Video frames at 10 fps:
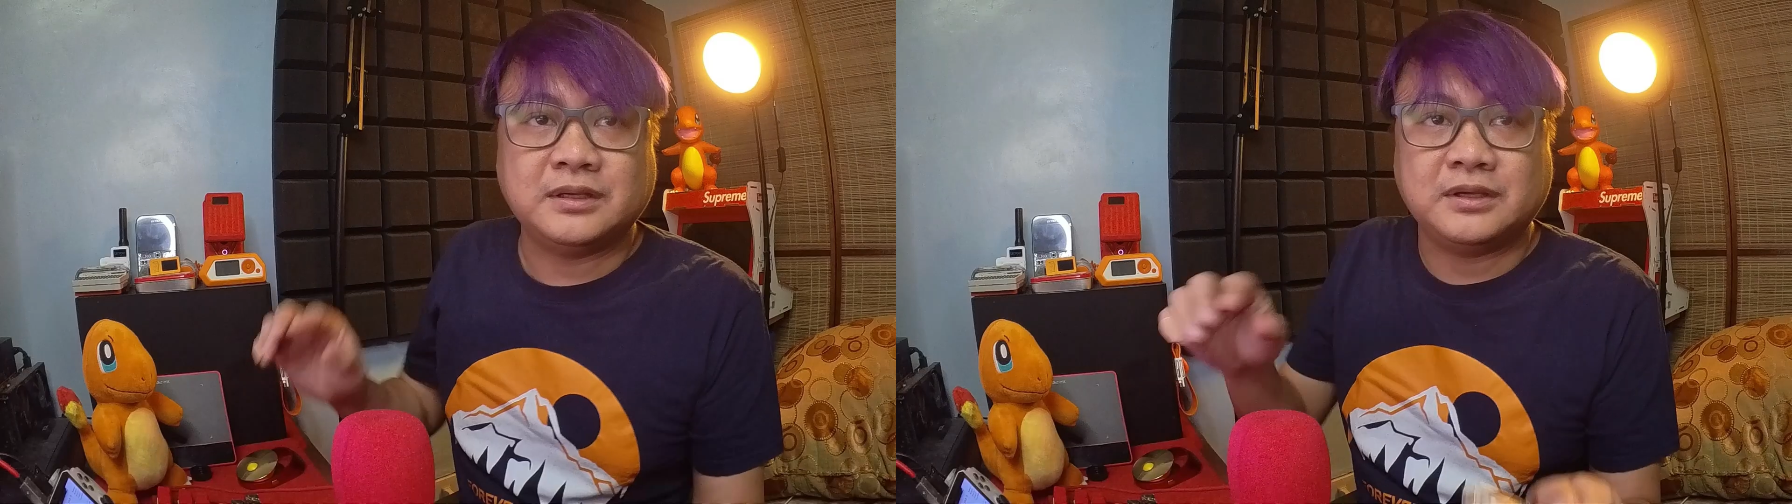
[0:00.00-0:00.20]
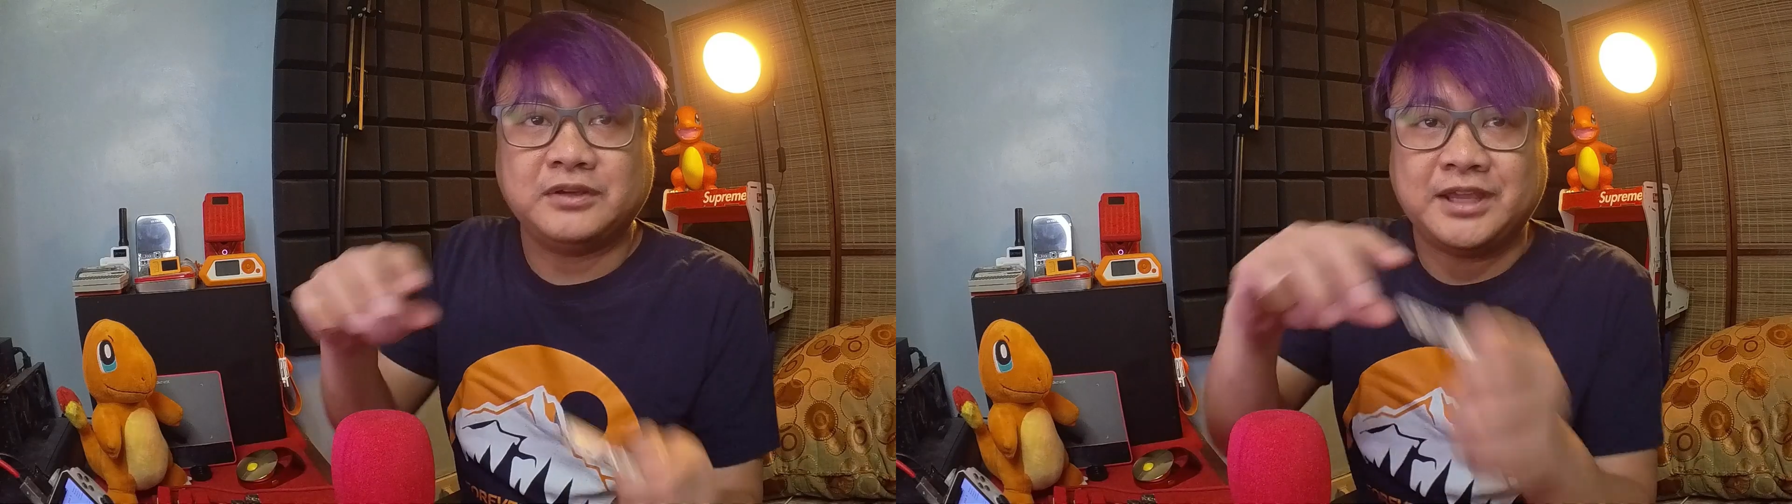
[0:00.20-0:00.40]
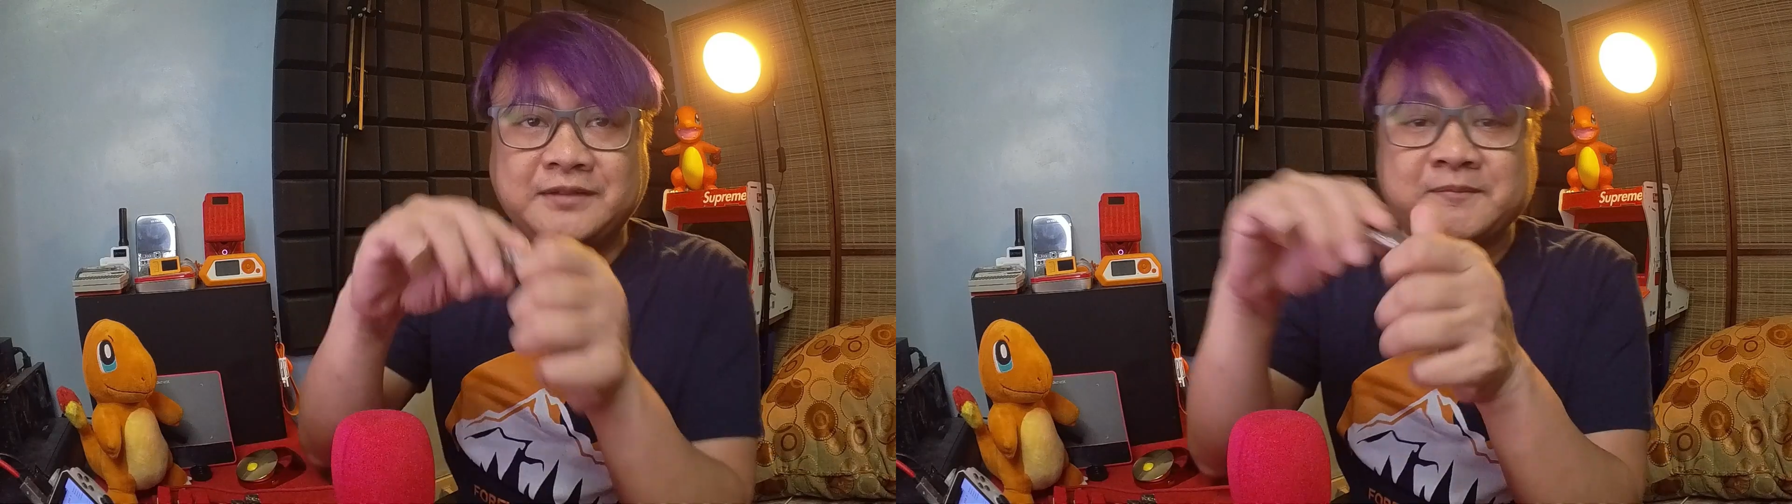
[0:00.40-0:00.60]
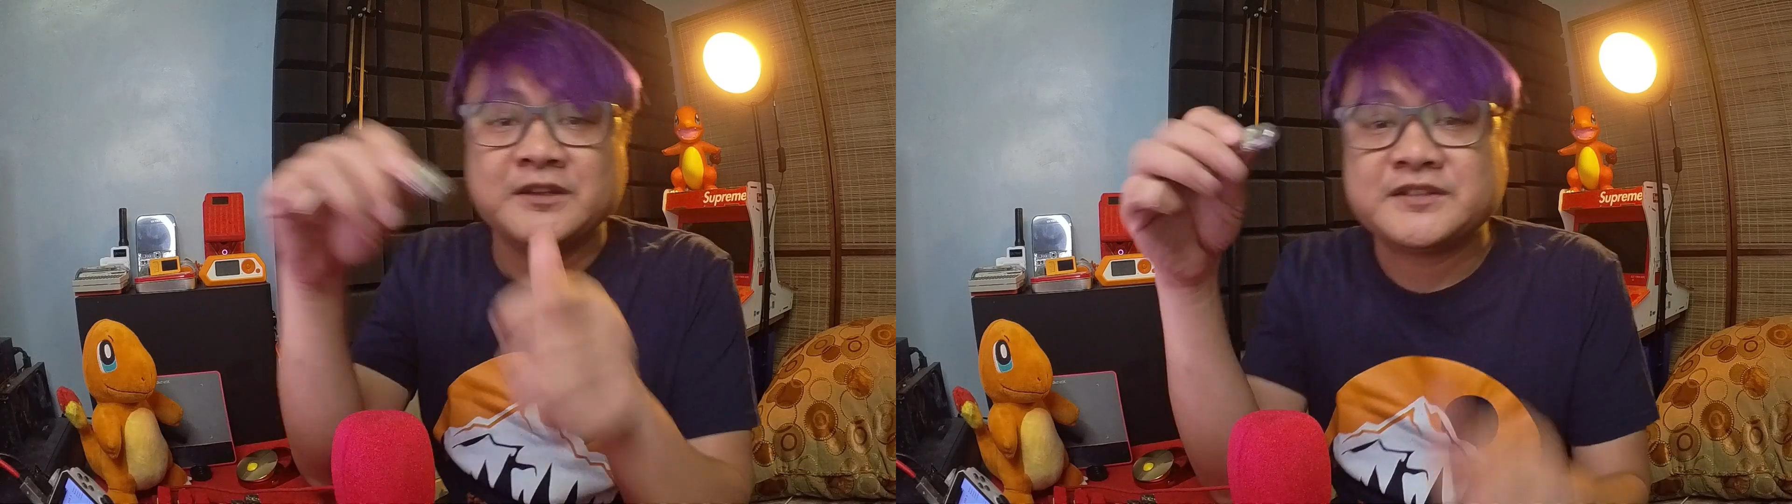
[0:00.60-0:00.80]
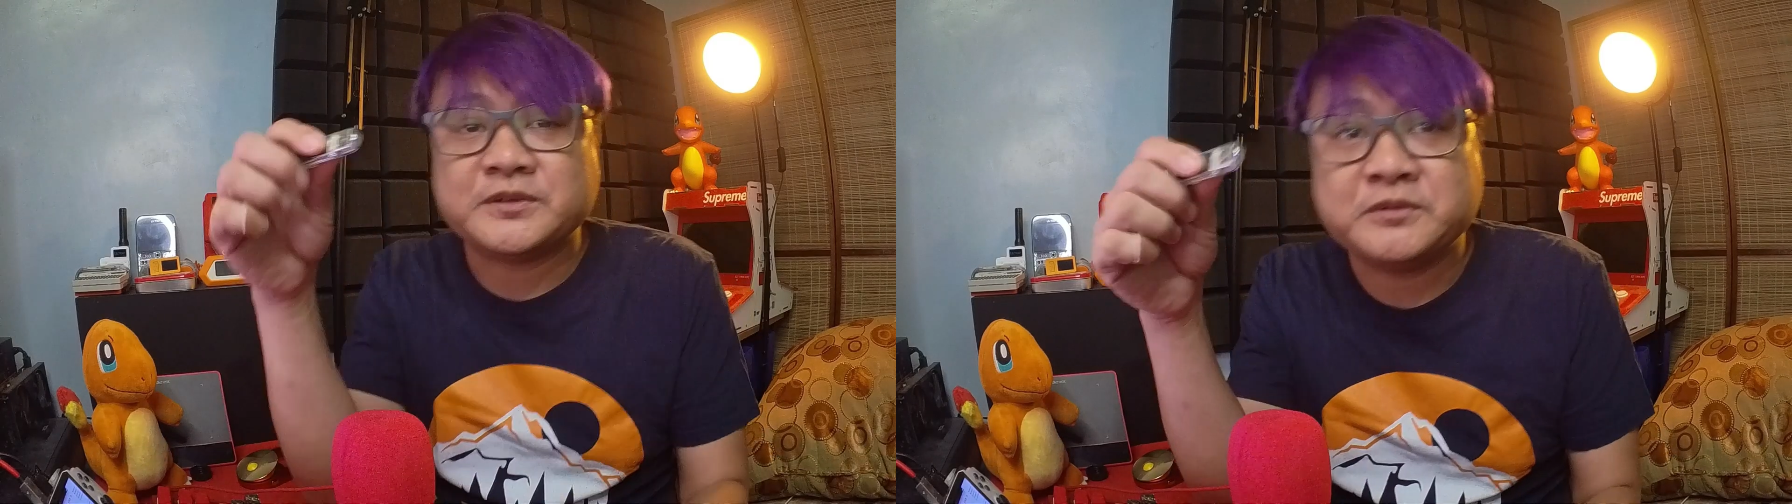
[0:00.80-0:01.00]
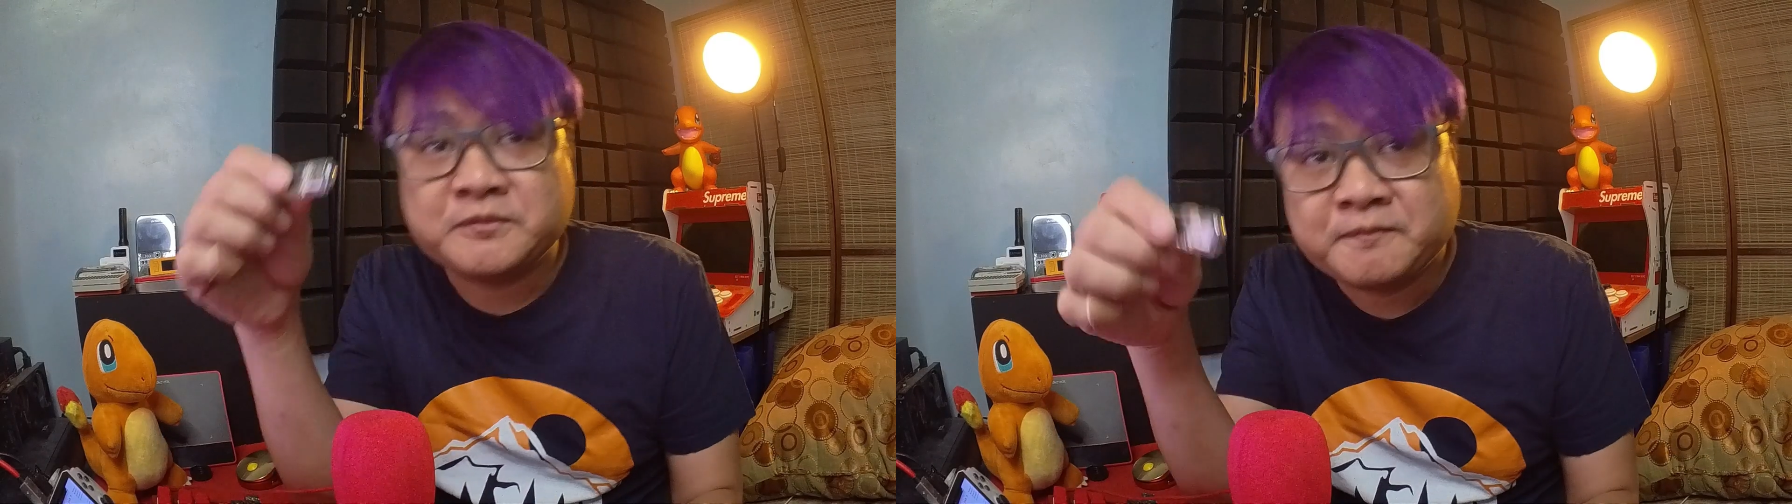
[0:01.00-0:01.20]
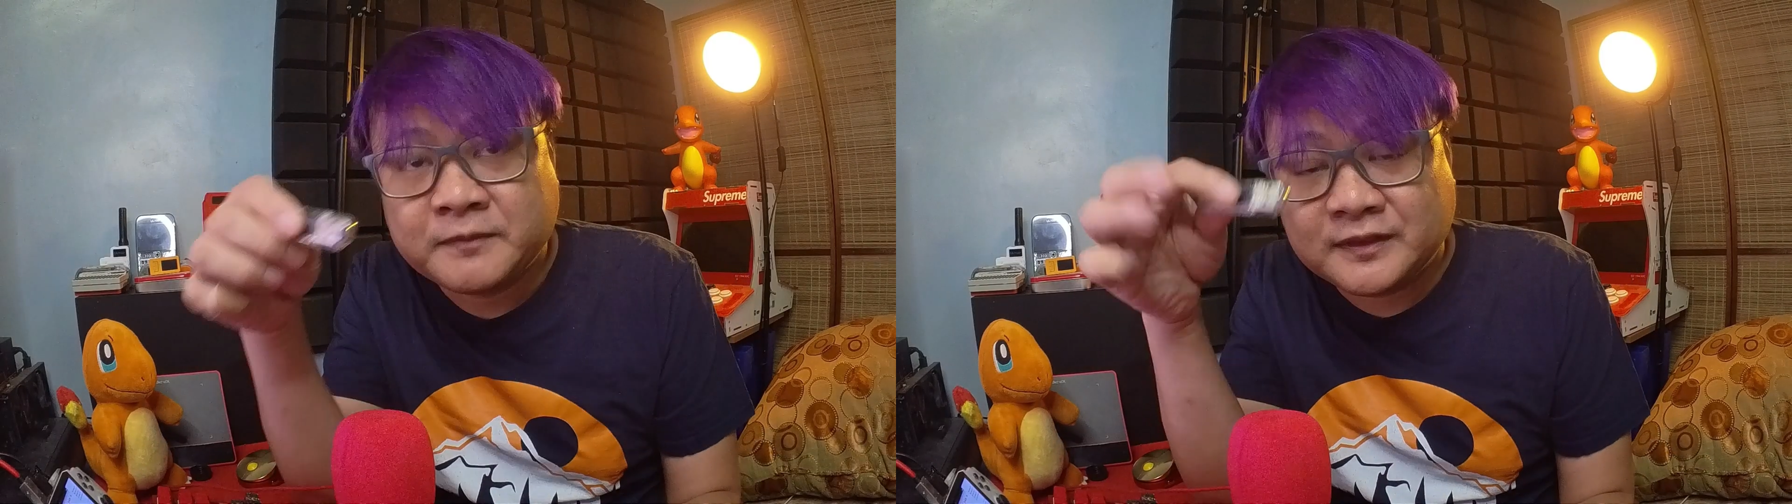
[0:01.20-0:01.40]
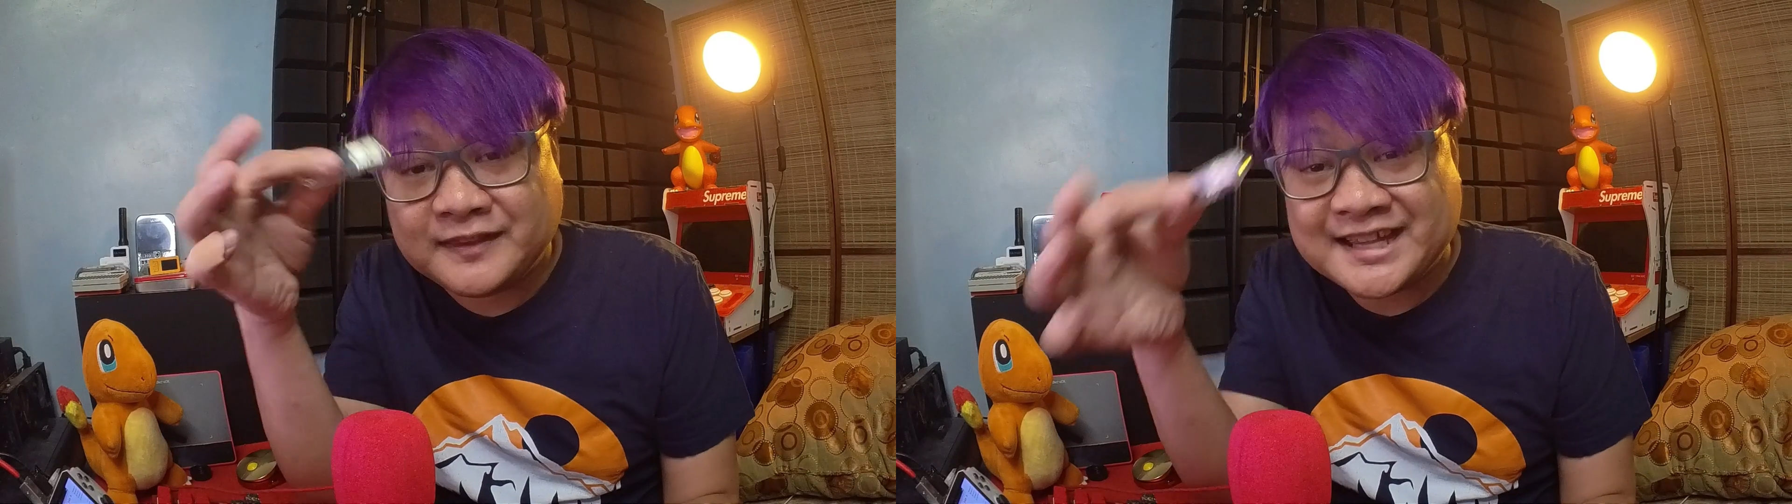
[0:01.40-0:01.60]
Okay, so
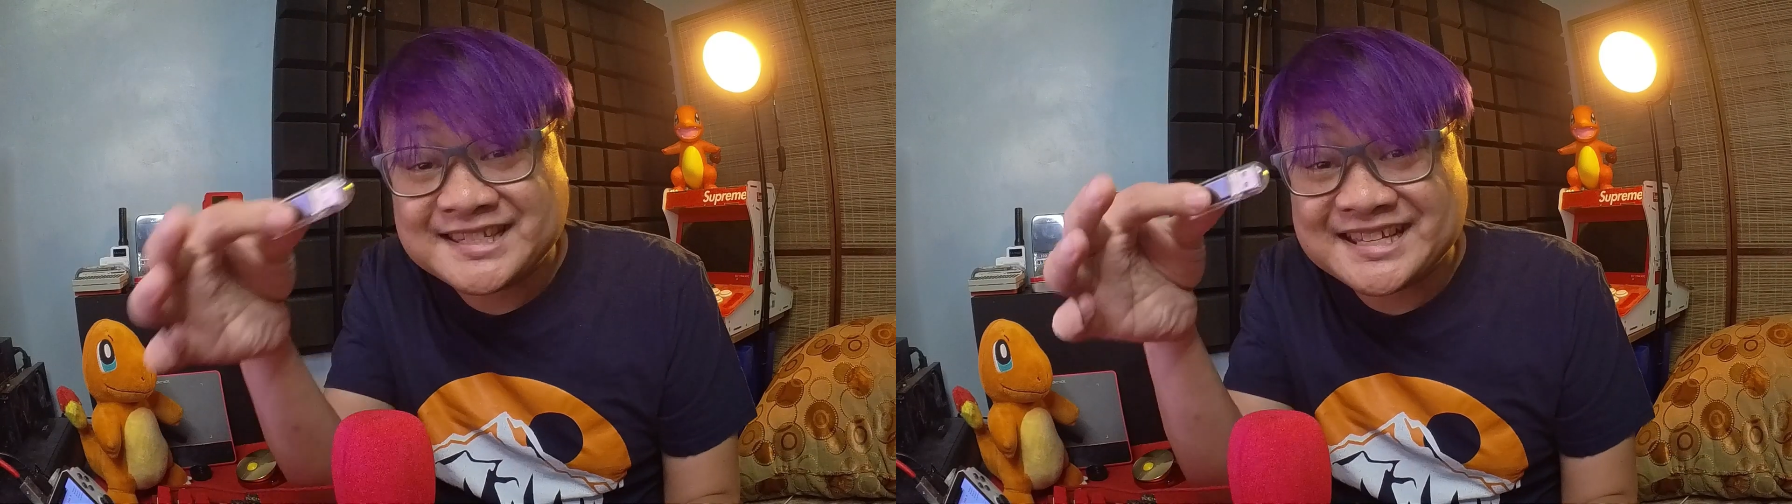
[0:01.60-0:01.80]
this